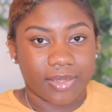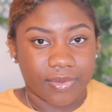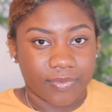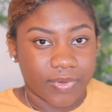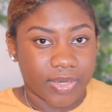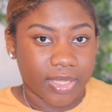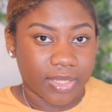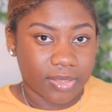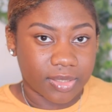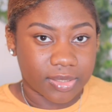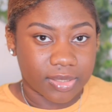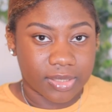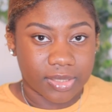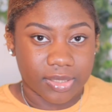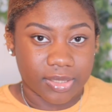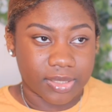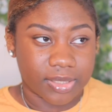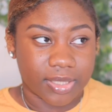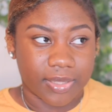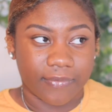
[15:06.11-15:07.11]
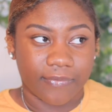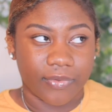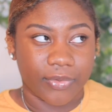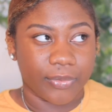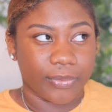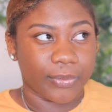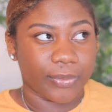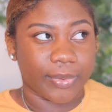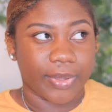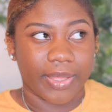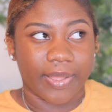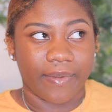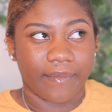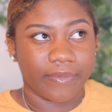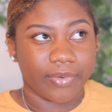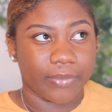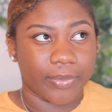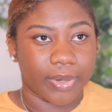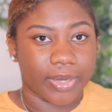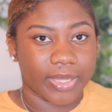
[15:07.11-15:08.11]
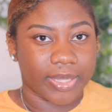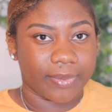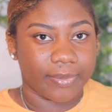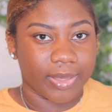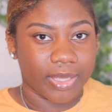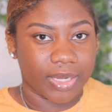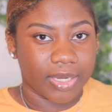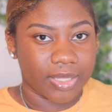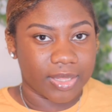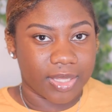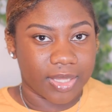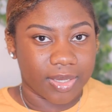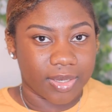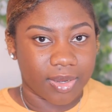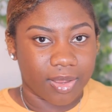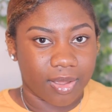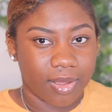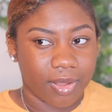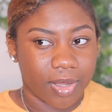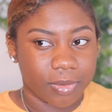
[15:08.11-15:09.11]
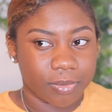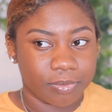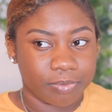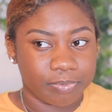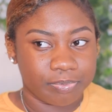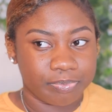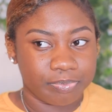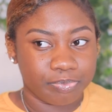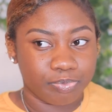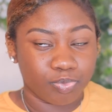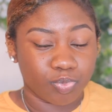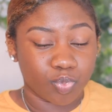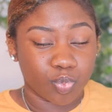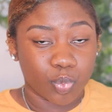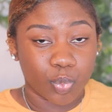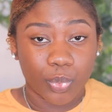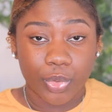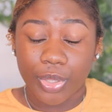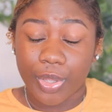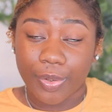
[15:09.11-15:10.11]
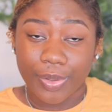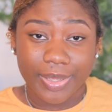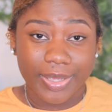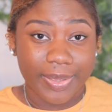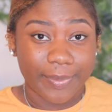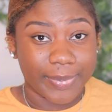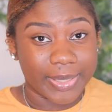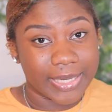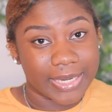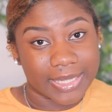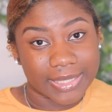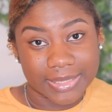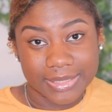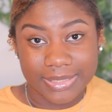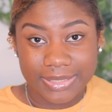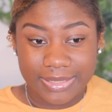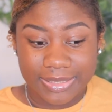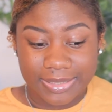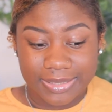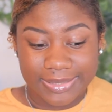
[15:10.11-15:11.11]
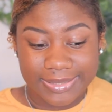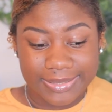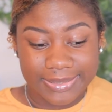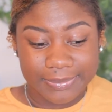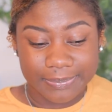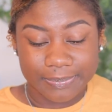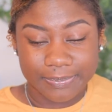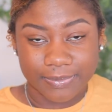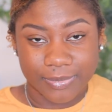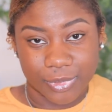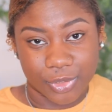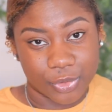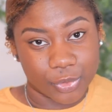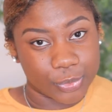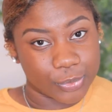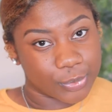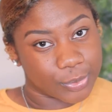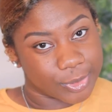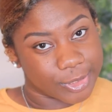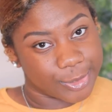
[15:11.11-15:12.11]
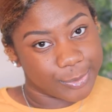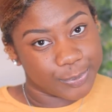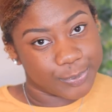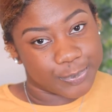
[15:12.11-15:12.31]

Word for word: love necklaces if you ever want to give me anything y'all y'all can give me necklaces jewelry